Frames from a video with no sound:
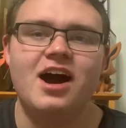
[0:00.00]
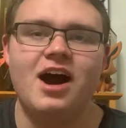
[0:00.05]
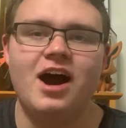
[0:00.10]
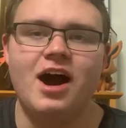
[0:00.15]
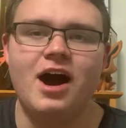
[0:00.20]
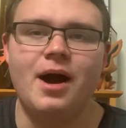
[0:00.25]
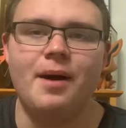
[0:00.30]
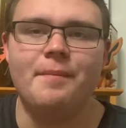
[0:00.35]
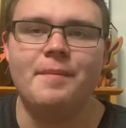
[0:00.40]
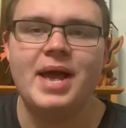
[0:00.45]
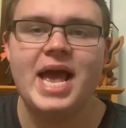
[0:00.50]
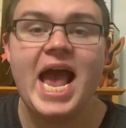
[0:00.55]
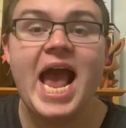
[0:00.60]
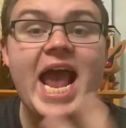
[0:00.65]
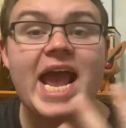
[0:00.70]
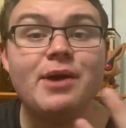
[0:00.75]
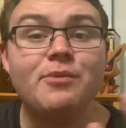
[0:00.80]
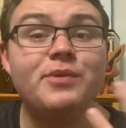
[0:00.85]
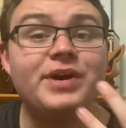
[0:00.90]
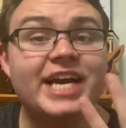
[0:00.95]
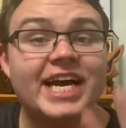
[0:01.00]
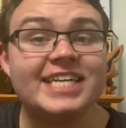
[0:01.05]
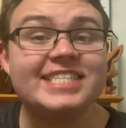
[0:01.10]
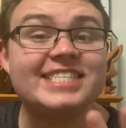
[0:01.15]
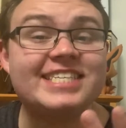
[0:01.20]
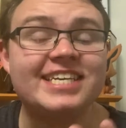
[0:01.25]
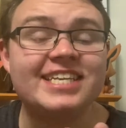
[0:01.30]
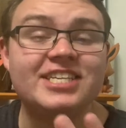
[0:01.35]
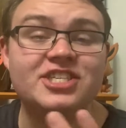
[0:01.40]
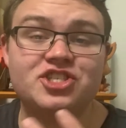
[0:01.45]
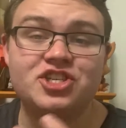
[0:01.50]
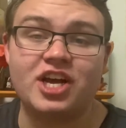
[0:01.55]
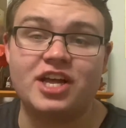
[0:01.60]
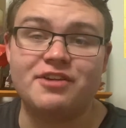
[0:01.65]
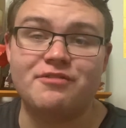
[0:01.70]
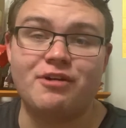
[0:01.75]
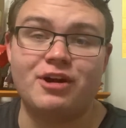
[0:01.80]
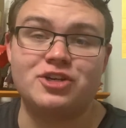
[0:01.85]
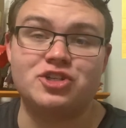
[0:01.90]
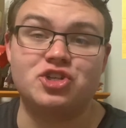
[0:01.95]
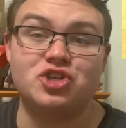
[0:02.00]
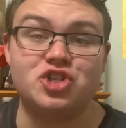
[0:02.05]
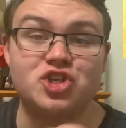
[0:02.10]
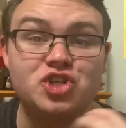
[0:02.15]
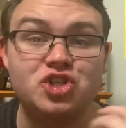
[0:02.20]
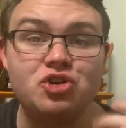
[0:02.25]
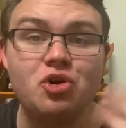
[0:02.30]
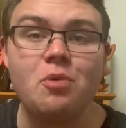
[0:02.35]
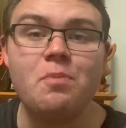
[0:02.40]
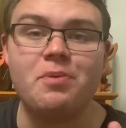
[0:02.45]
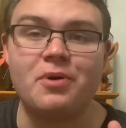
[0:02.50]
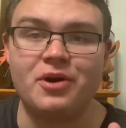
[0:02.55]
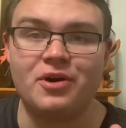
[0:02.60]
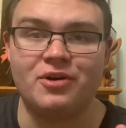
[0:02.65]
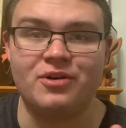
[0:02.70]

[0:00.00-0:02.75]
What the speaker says: And we got to see this Jolly Roger super